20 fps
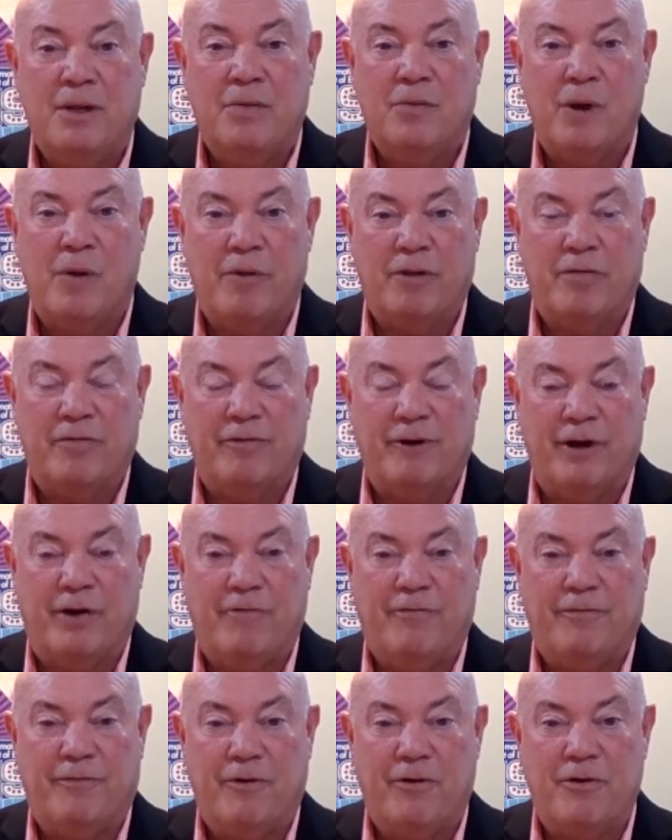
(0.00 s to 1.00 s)
We were the
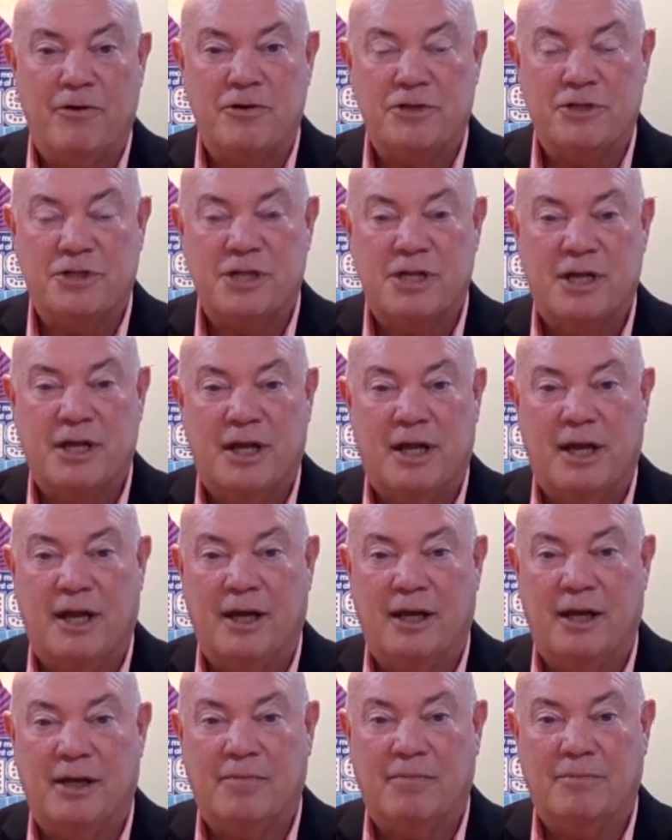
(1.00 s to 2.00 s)
very first
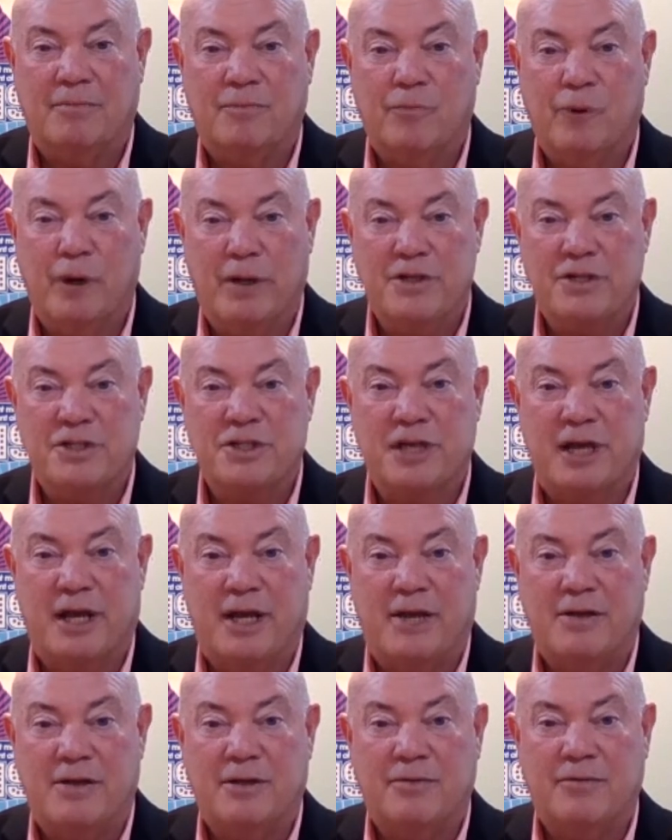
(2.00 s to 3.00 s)
uh, real
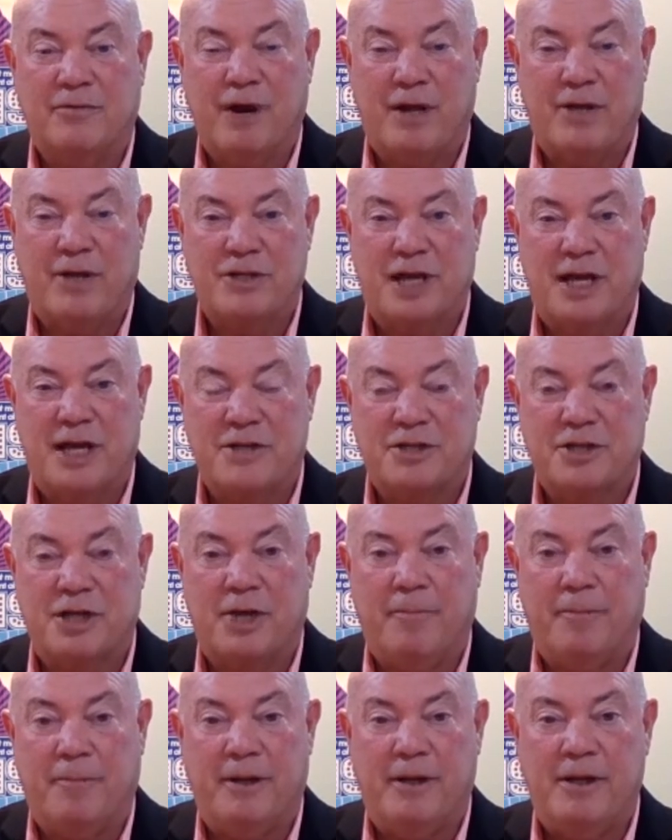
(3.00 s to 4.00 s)
estate franchise
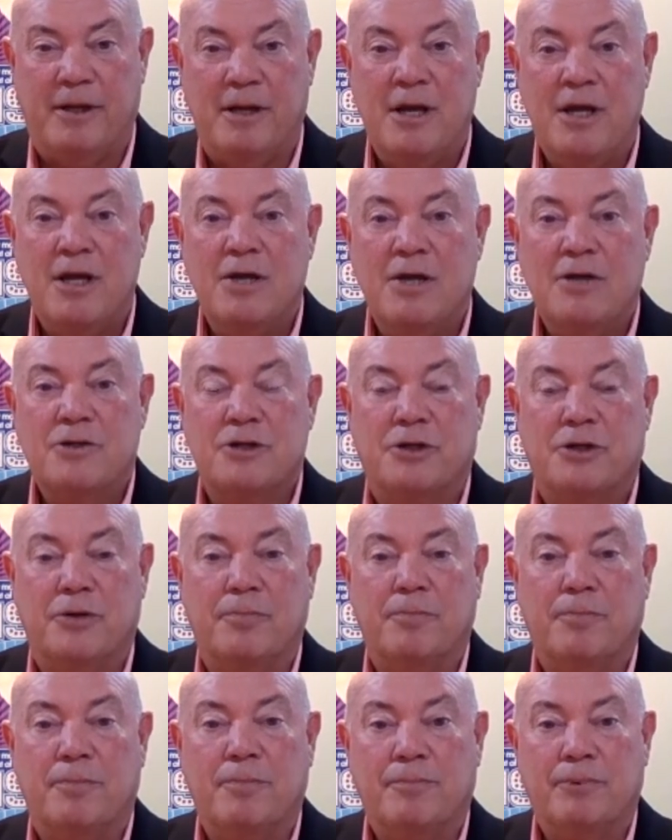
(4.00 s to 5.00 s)
company
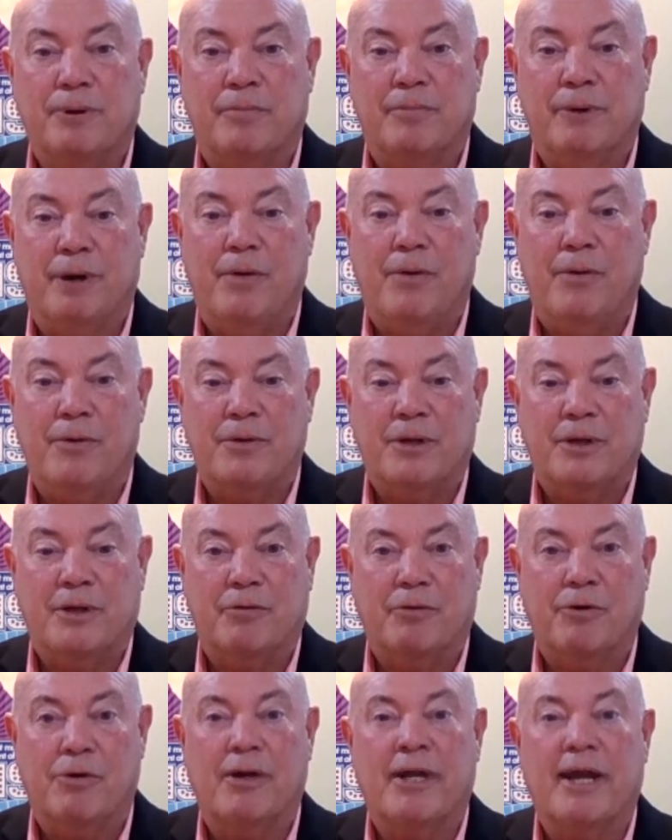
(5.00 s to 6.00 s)
to promote
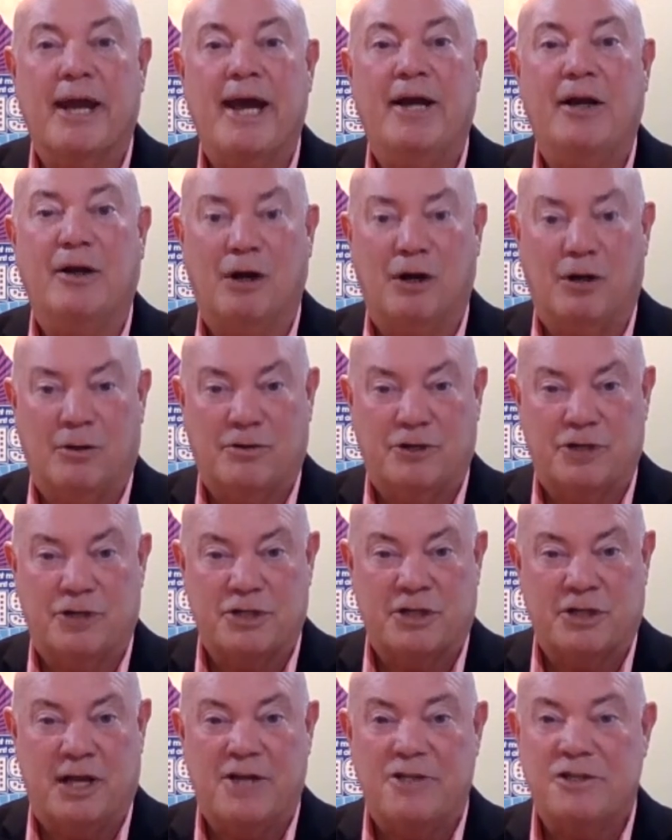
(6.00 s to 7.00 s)
through a catalog,
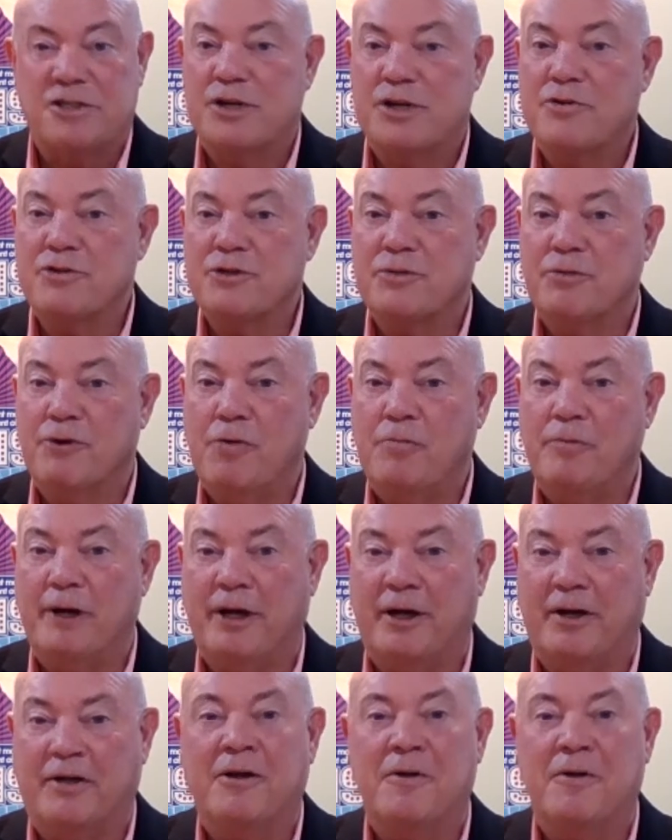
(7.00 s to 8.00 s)
just like Sears and Roebuck,